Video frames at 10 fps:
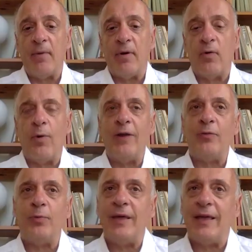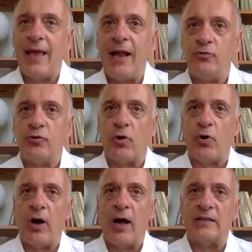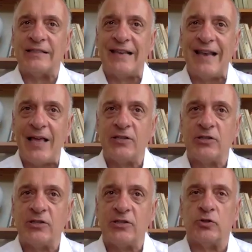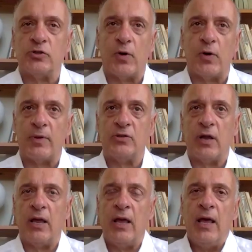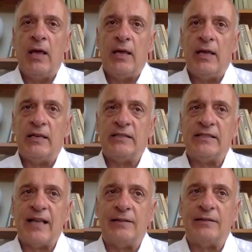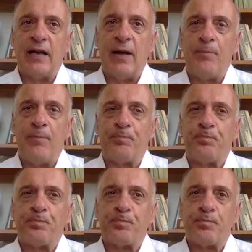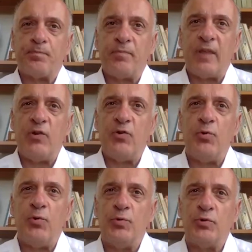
What we can draw as lessons from history is that you